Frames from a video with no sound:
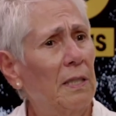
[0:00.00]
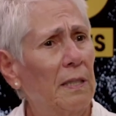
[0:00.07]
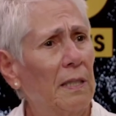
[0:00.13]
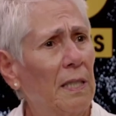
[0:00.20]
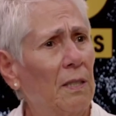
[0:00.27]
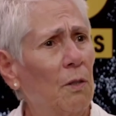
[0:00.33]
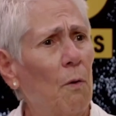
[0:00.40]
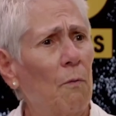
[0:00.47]

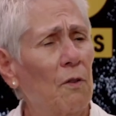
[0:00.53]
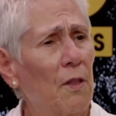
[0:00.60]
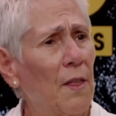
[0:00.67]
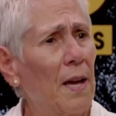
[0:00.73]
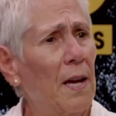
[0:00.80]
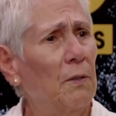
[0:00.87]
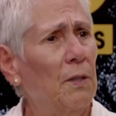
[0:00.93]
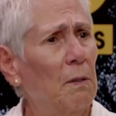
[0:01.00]
it's over a
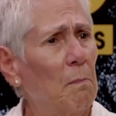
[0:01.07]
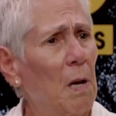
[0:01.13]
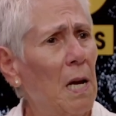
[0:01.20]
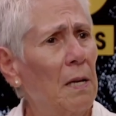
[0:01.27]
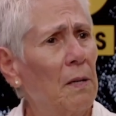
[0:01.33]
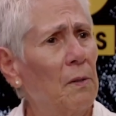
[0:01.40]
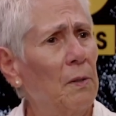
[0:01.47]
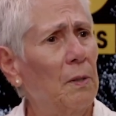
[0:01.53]
thousand
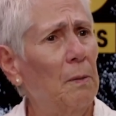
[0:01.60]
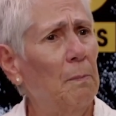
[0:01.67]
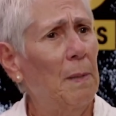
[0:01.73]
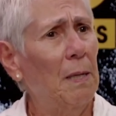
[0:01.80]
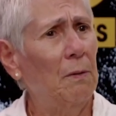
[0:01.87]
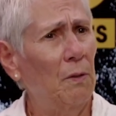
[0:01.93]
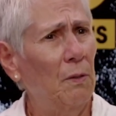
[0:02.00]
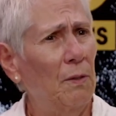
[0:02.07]
miles,
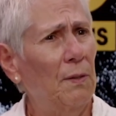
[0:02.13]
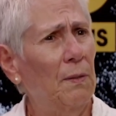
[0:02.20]
about